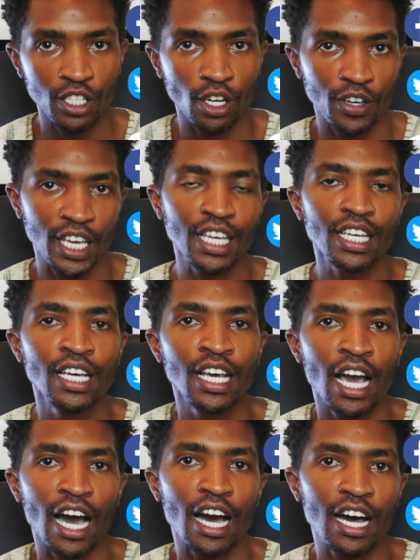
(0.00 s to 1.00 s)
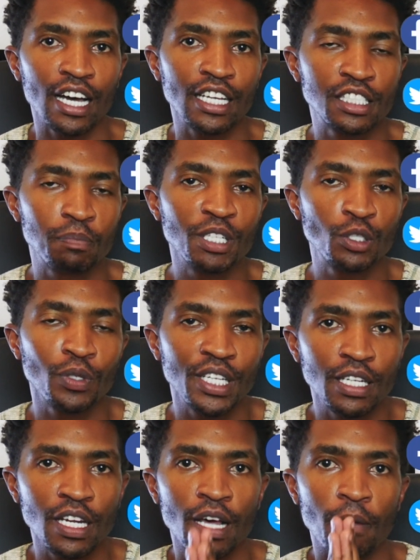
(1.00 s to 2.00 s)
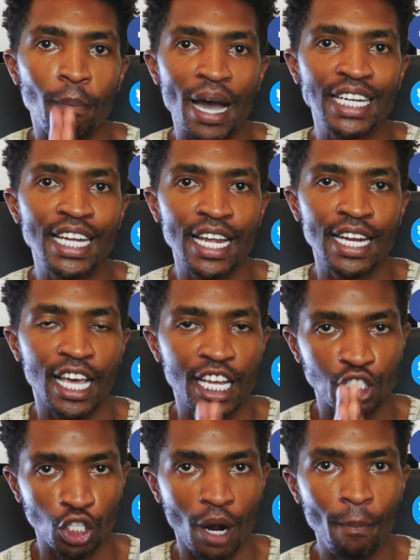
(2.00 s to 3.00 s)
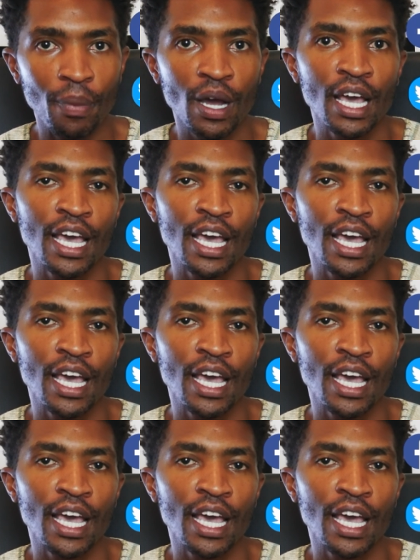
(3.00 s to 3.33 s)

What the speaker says: Okay, it's between Biden and Trump.